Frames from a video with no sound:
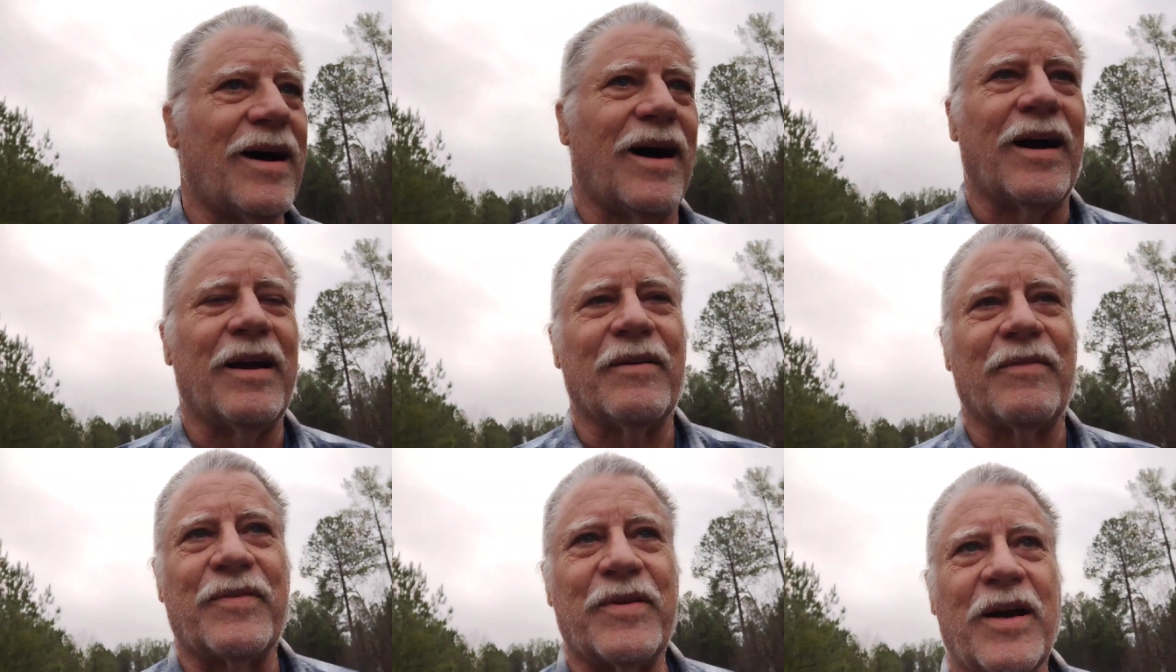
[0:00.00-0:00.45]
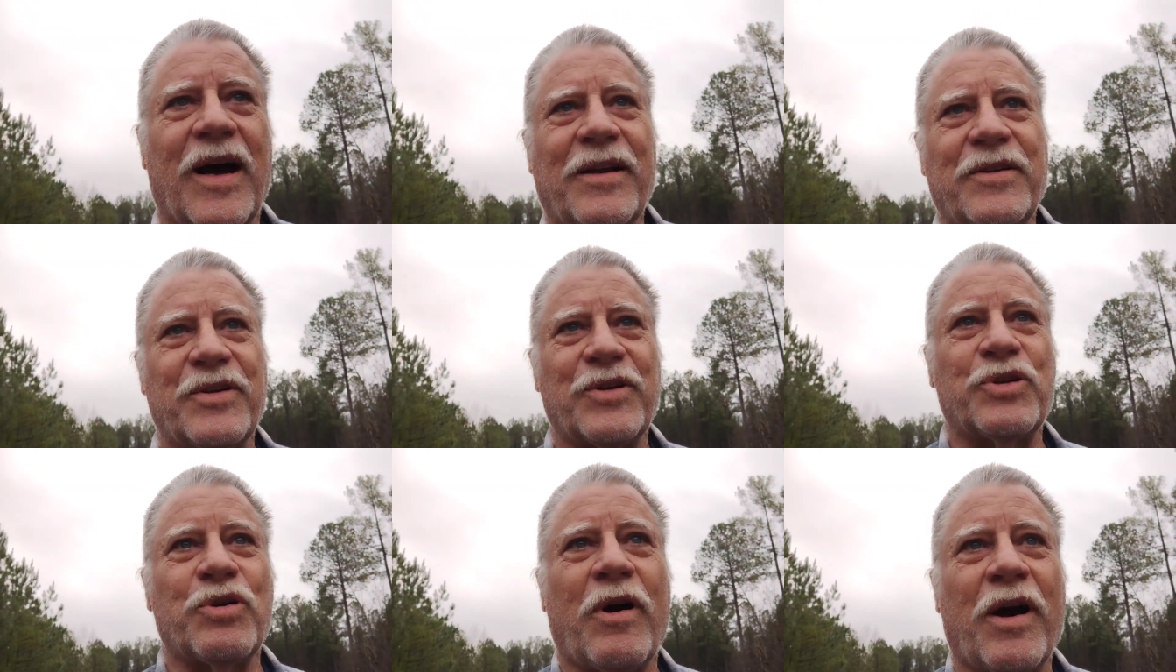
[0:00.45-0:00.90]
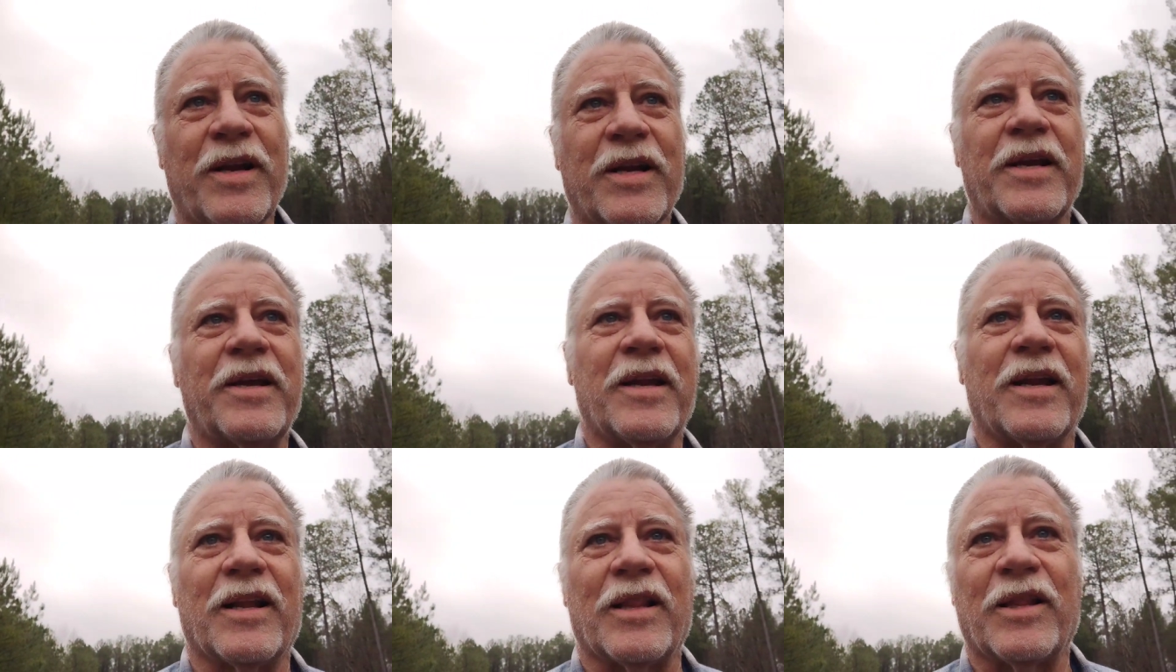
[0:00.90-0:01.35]
I have got to try to
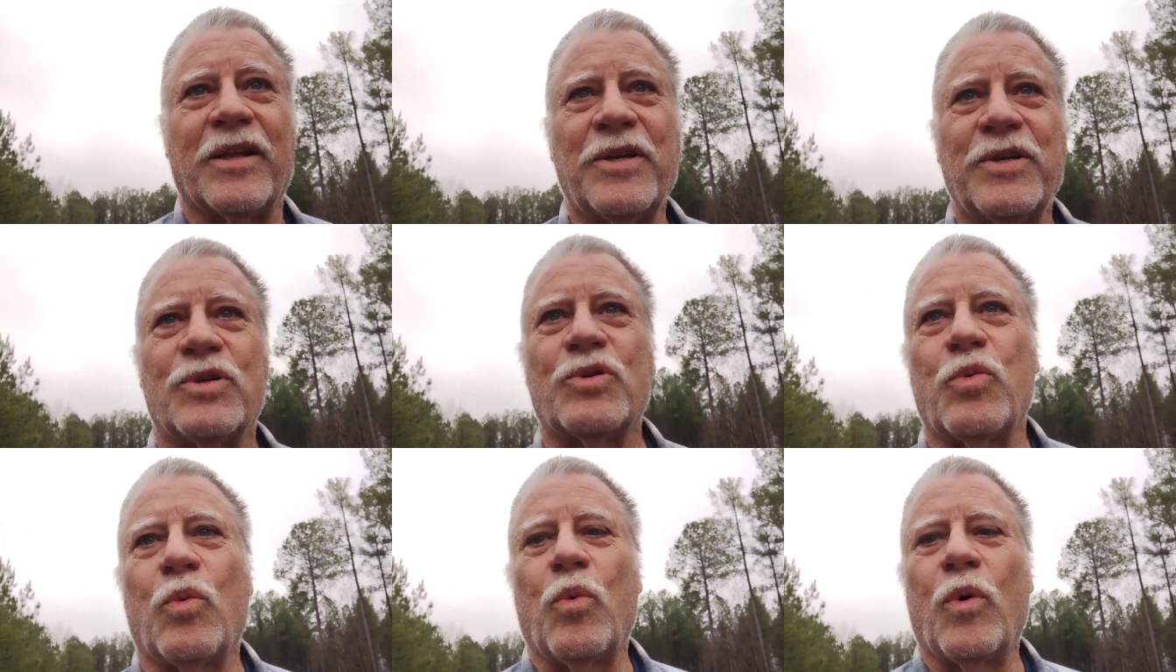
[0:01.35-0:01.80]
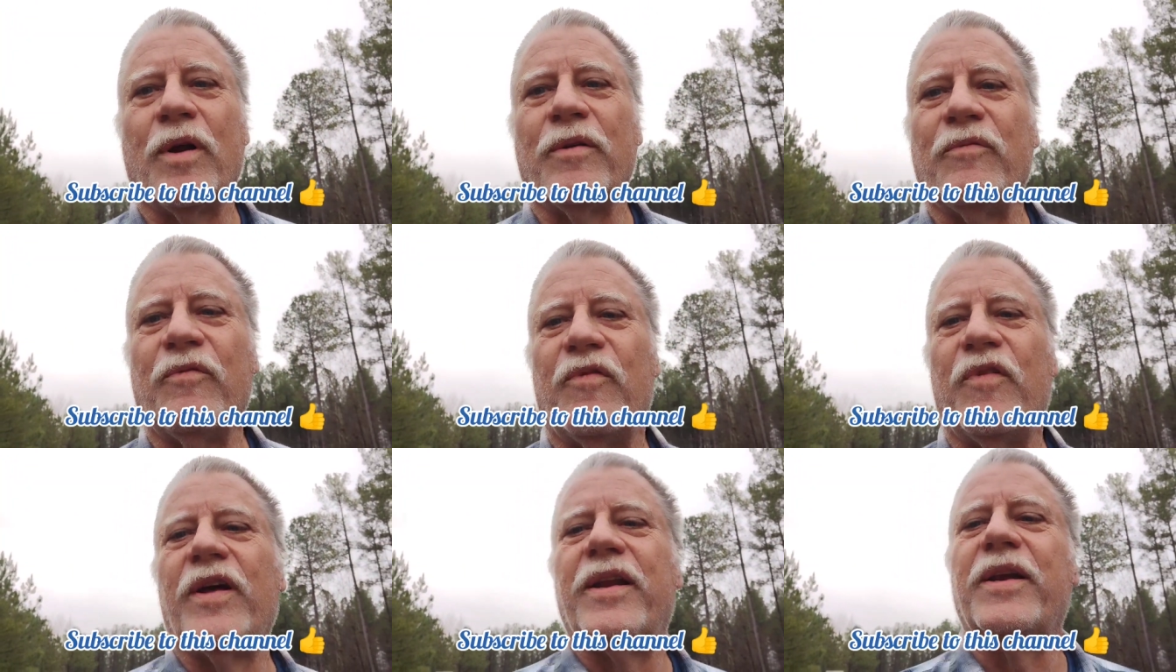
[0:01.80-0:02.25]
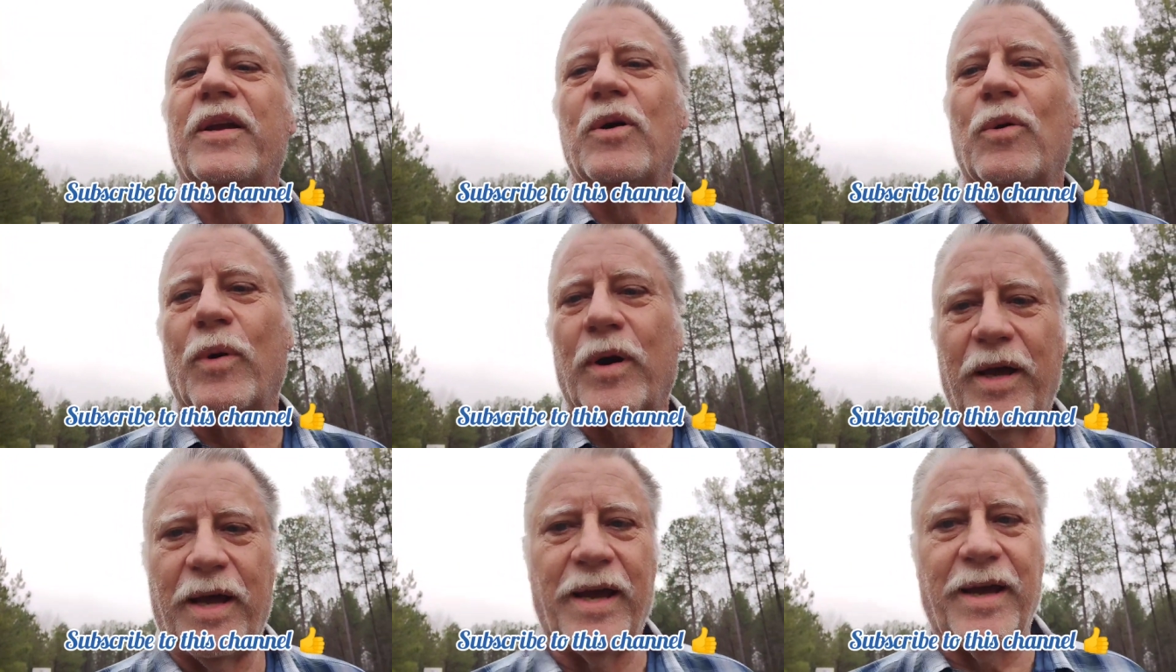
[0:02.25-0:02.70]
get at least one
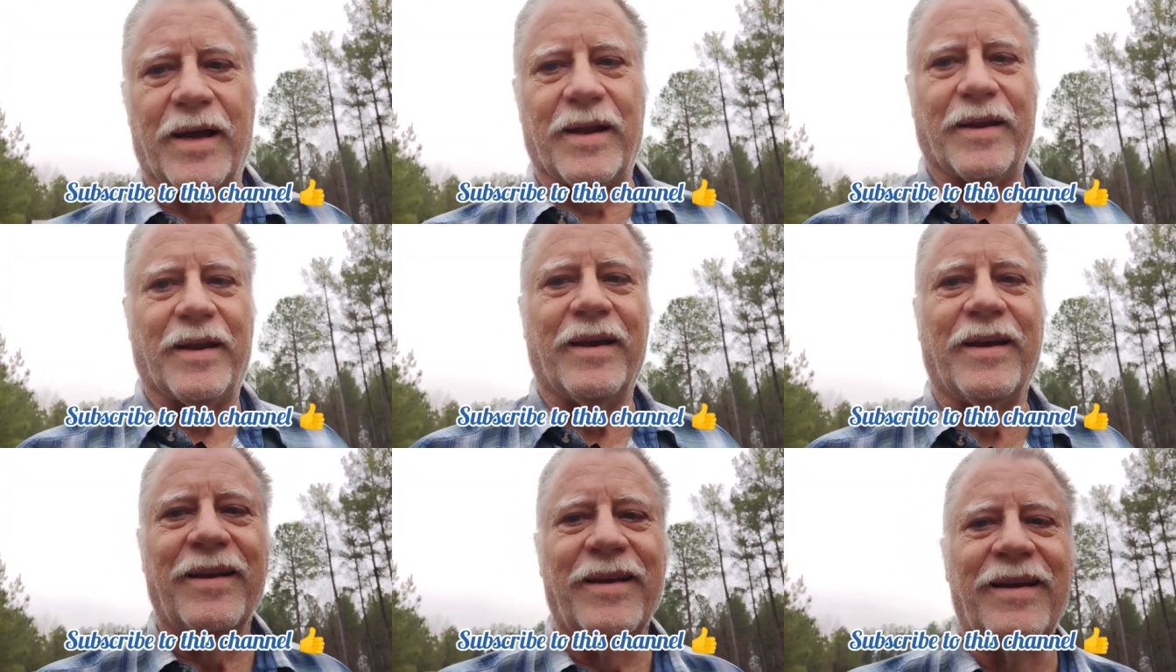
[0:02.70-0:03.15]
video ahead.